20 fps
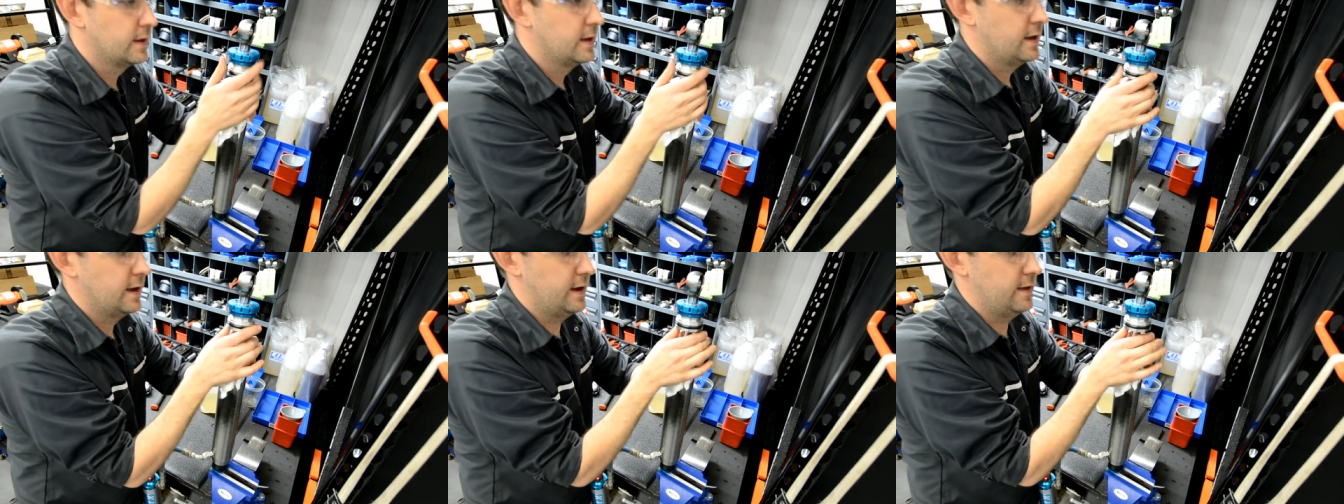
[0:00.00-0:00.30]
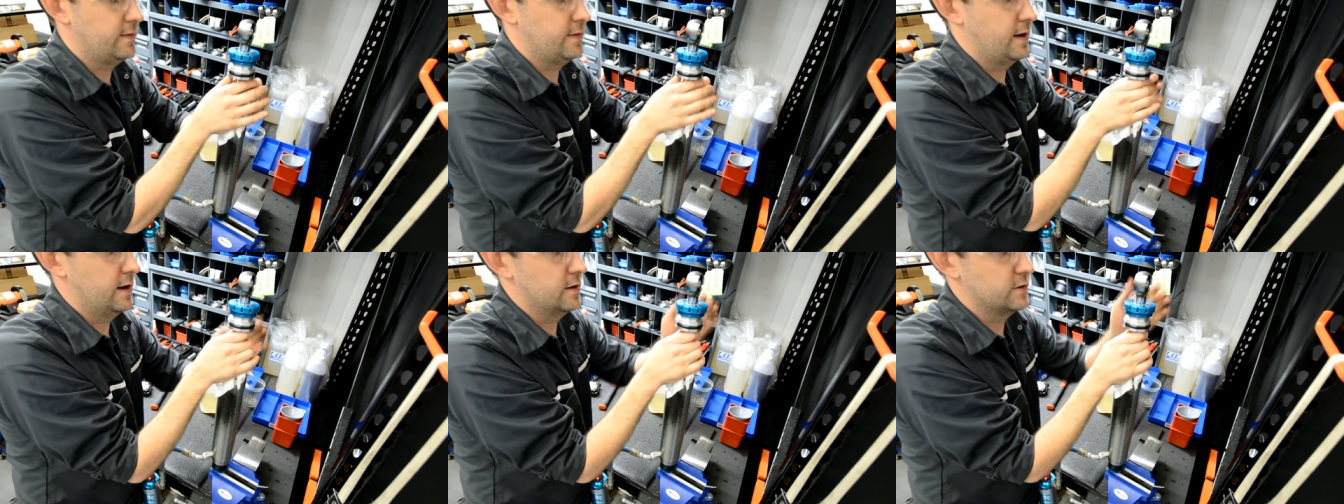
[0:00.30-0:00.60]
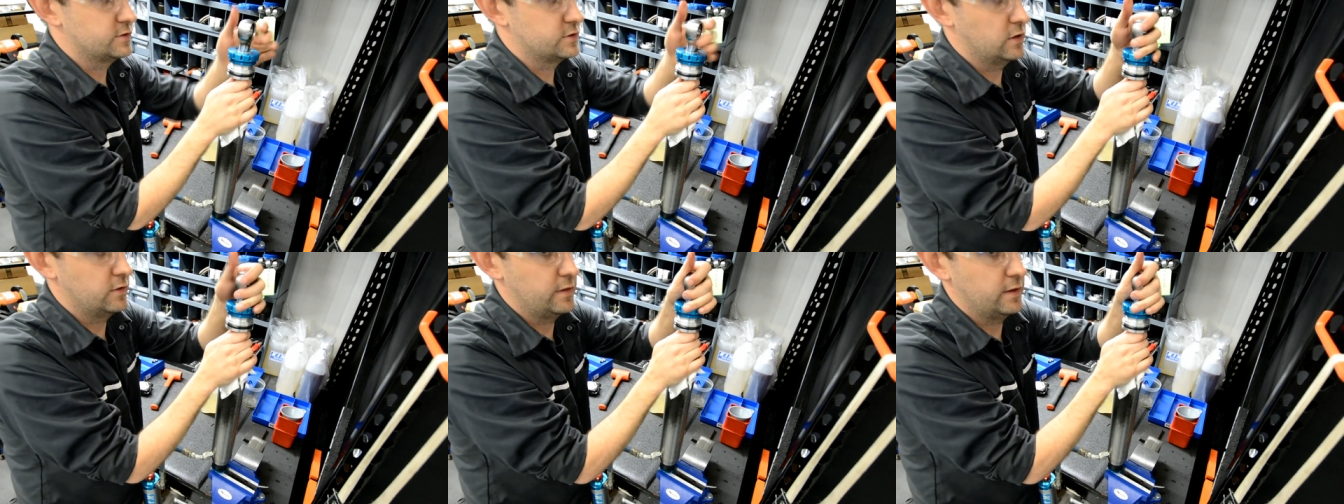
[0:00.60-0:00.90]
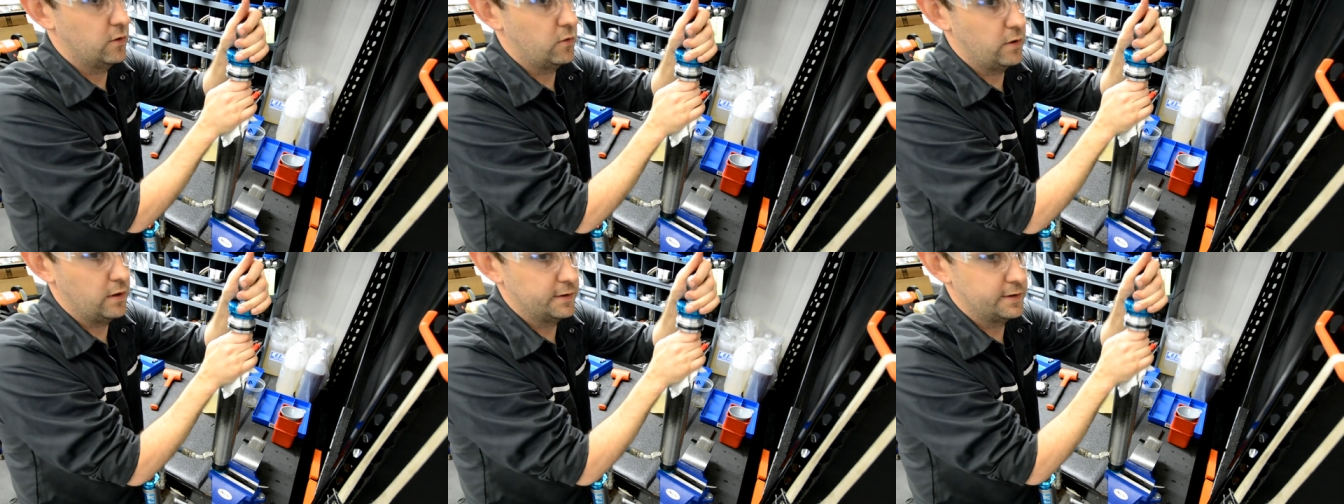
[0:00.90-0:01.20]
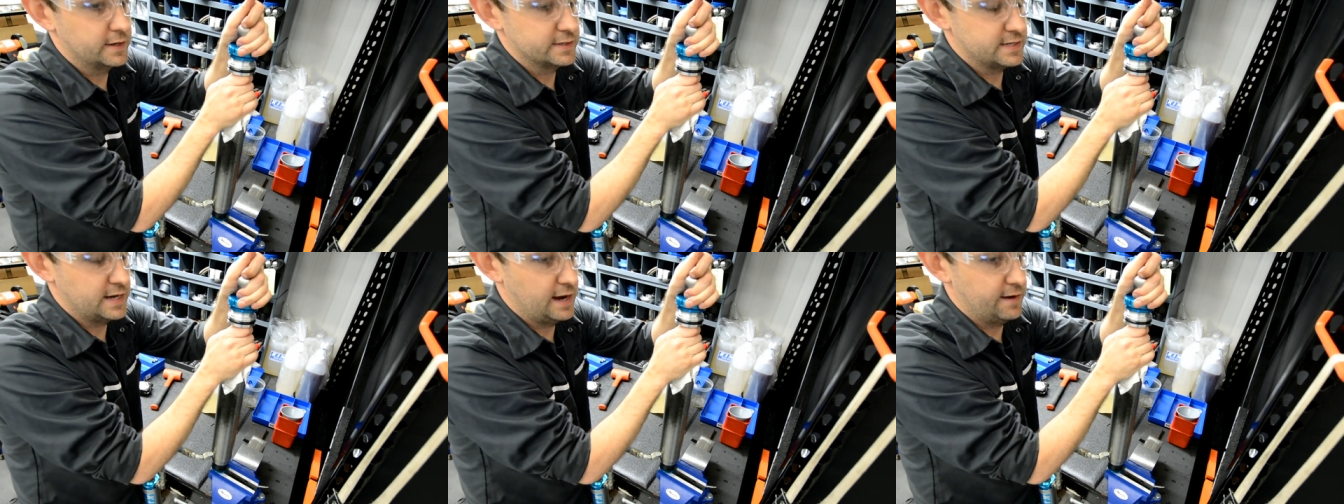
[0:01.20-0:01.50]
in there, so the oil
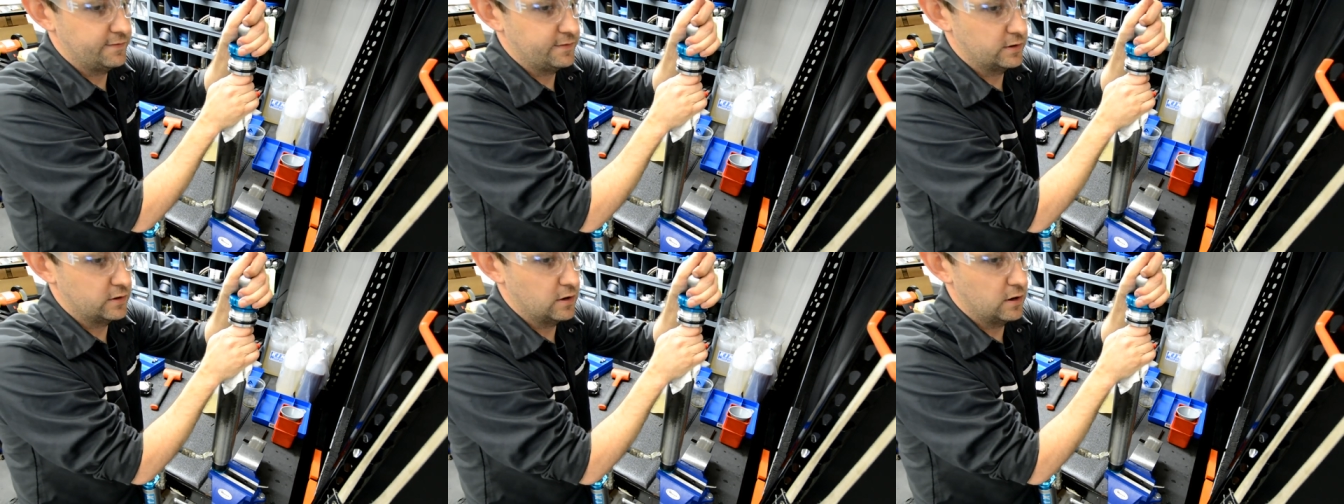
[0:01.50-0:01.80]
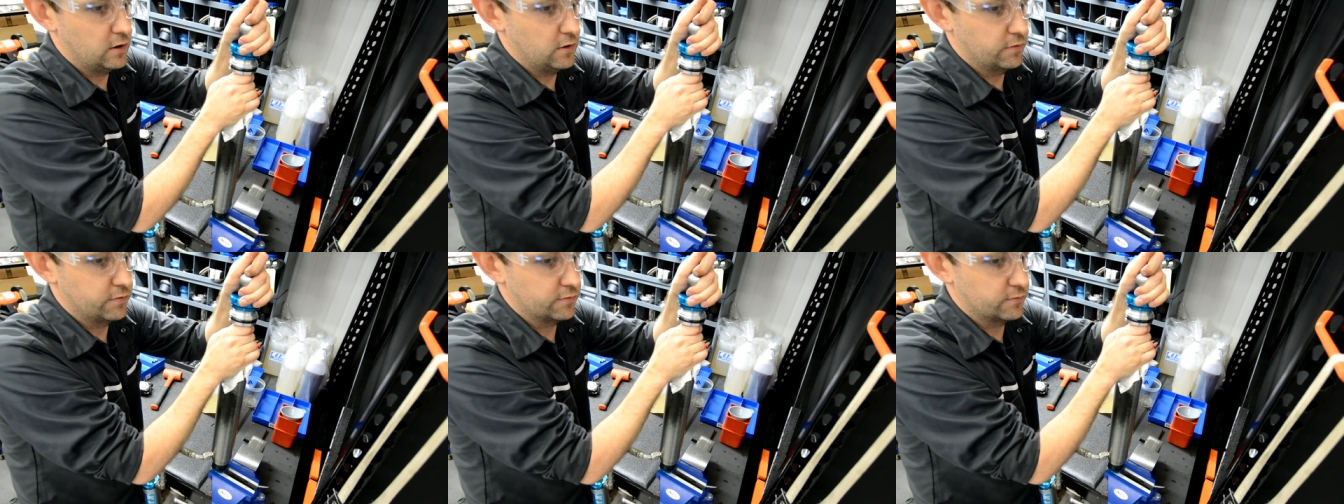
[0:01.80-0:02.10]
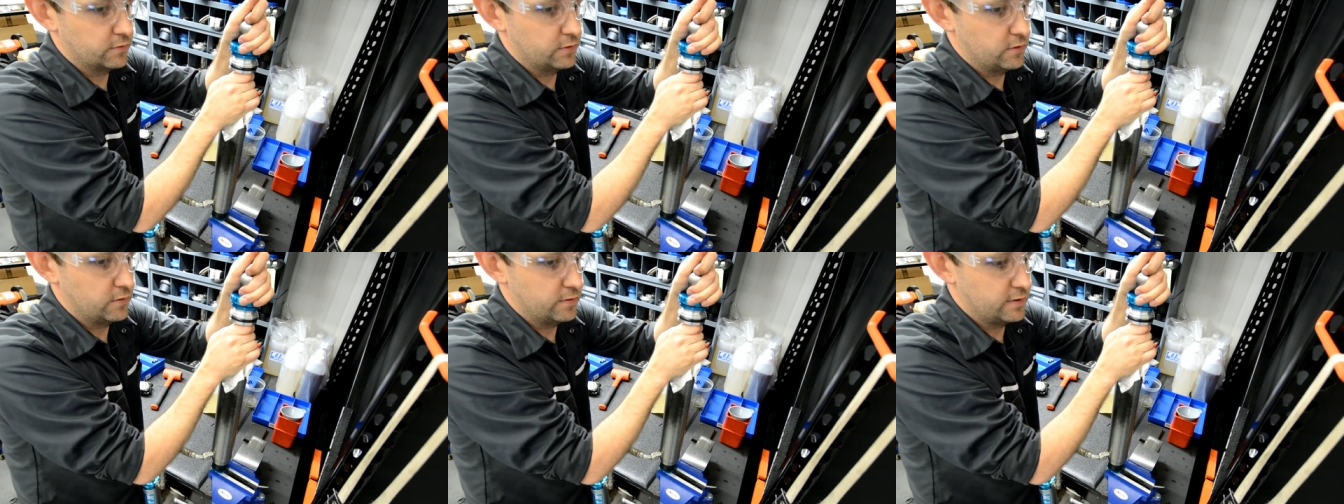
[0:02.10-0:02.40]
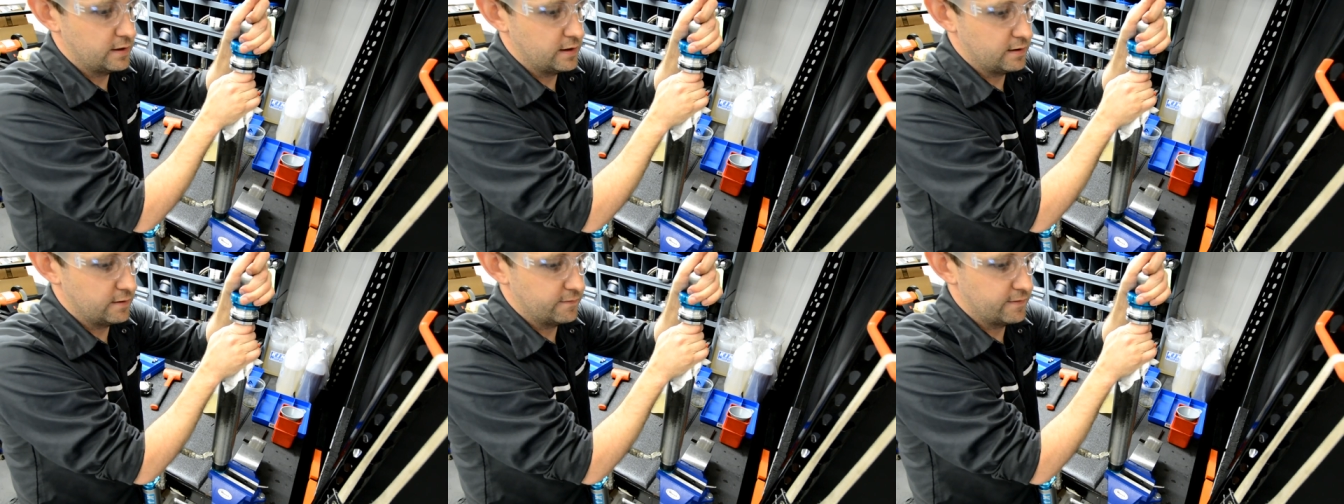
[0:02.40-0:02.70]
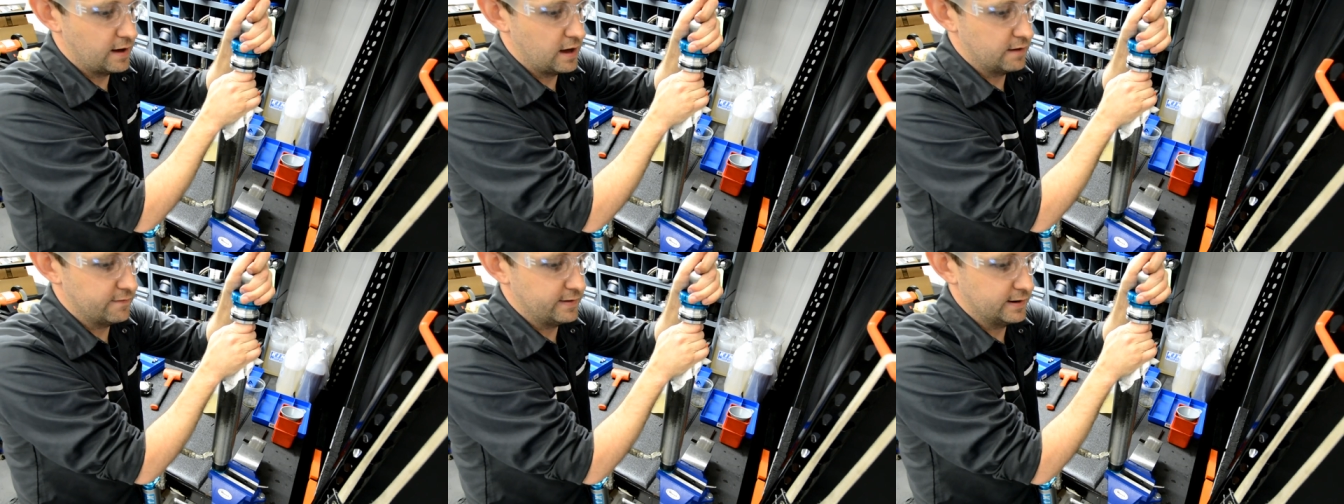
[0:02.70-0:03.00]
doesn't have to go through the
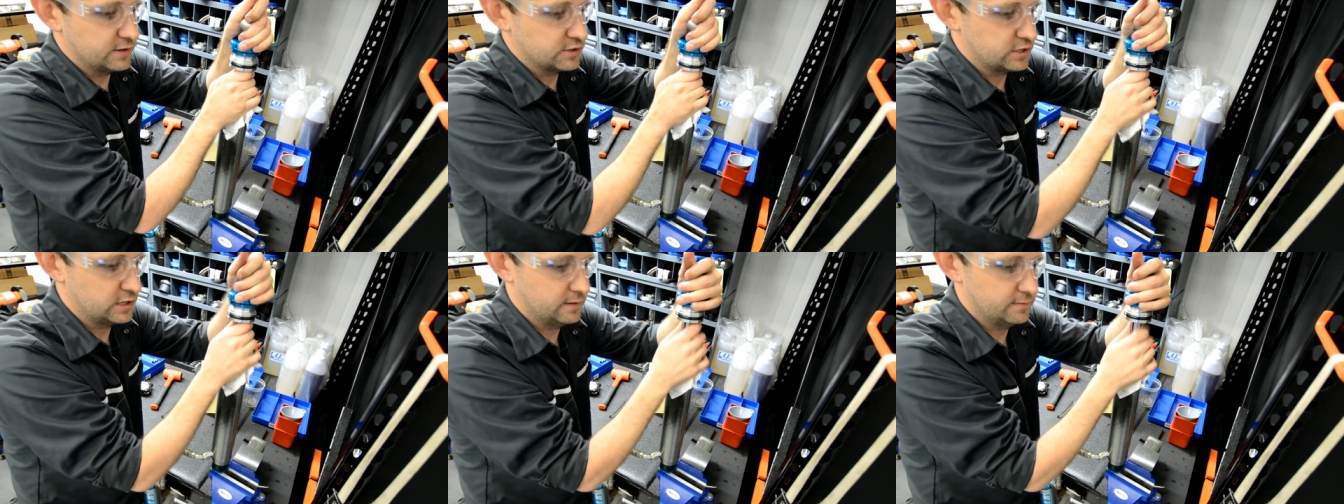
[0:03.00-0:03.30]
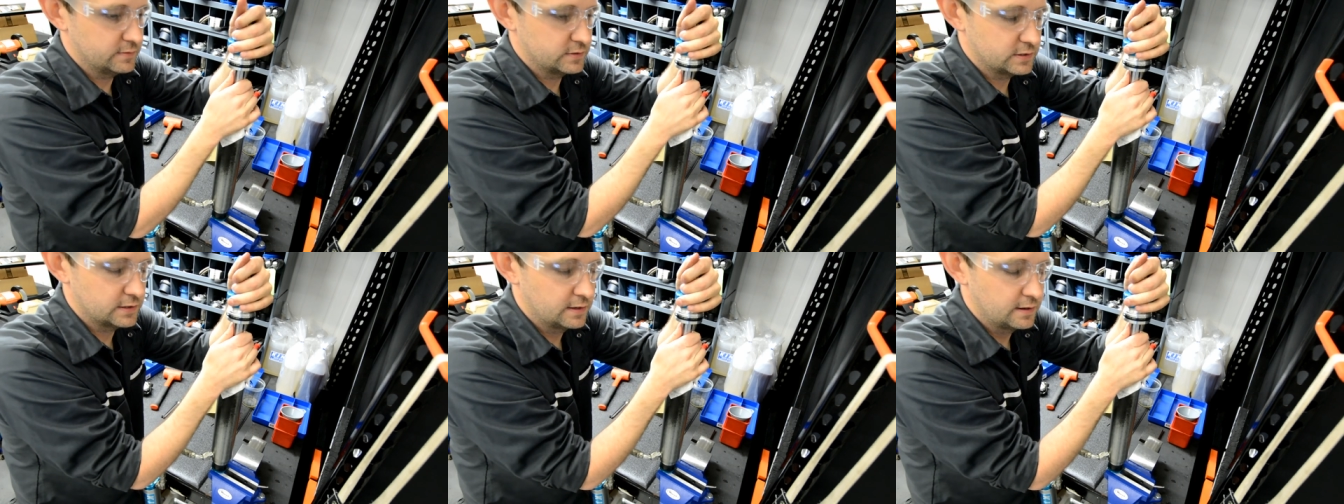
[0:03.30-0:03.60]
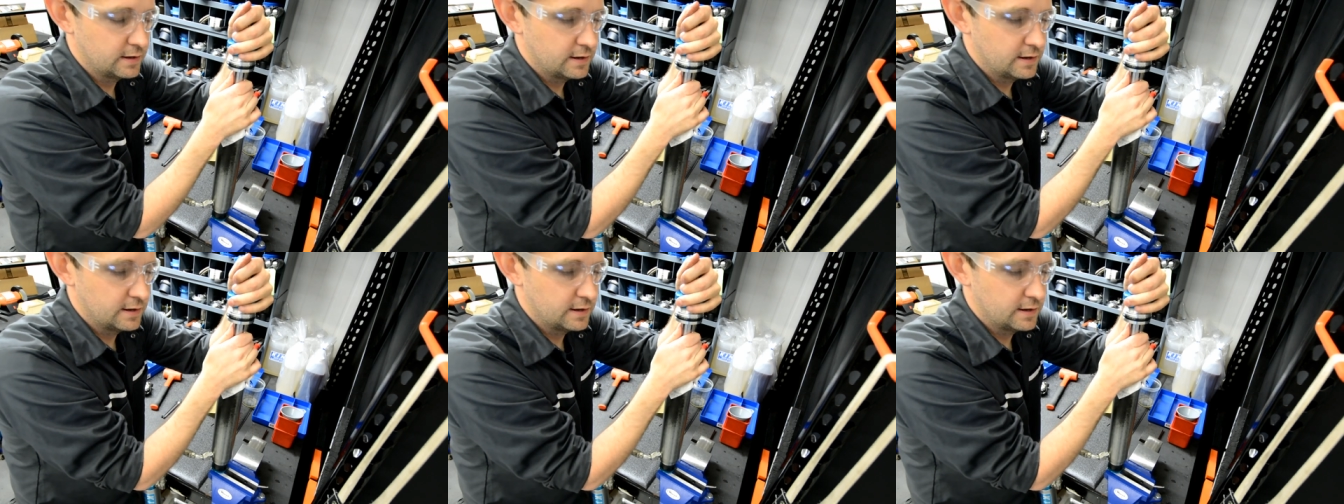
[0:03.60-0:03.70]
valving shims.